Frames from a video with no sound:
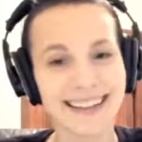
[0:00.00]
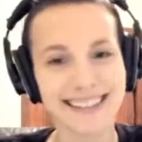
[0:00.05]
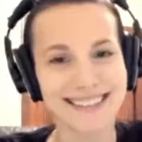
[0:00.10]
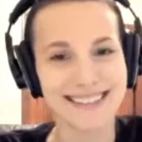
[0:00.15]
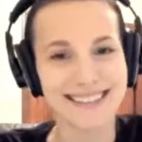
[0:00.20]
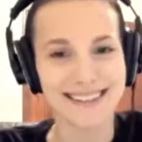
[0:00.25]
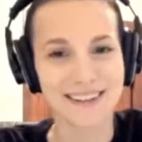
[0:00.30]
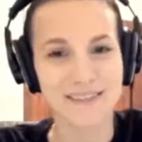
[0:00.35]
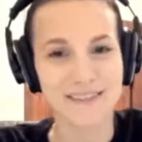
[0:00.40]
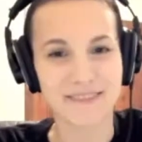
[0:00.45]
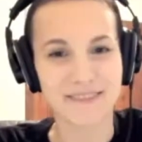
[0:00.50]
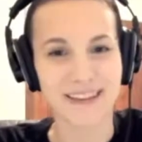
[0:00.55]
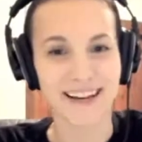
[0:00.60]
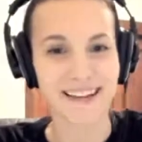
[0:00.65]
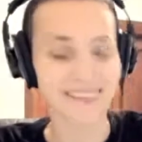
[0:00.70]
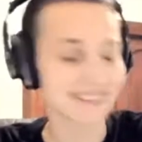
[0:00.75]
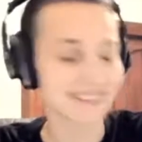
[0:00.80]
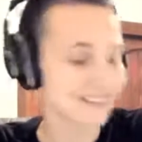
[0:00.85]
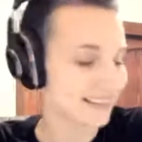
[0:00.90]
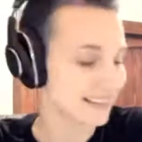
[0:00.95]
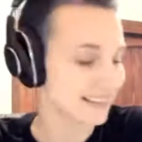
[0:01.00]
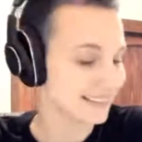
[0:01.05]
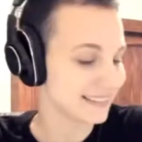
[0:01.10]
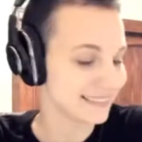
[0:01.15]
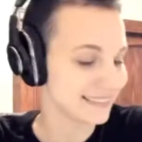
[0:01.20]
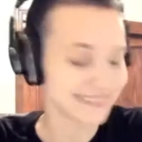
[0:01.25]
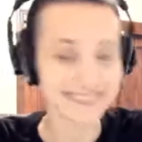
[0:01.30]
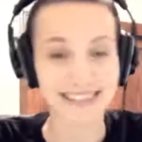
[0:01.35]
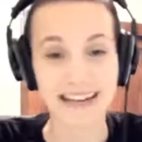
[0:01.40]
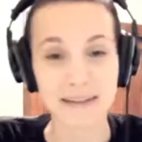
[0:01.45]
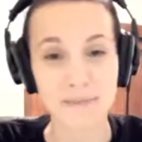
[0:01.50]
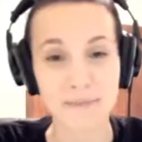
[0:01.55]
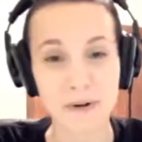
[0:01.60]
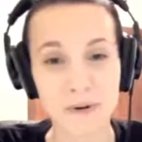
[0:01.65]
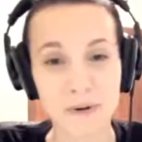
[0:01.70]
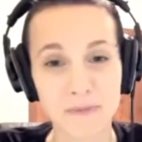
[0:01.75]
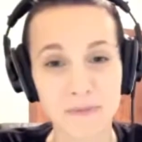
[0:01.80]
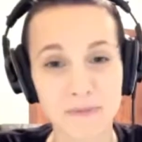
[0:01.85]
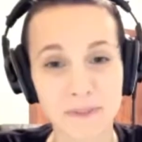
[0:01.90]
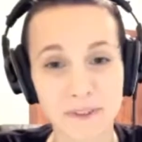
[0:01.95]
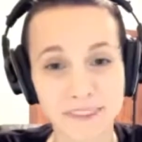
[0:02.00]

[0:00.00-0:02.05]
just love that. I'm hopeful.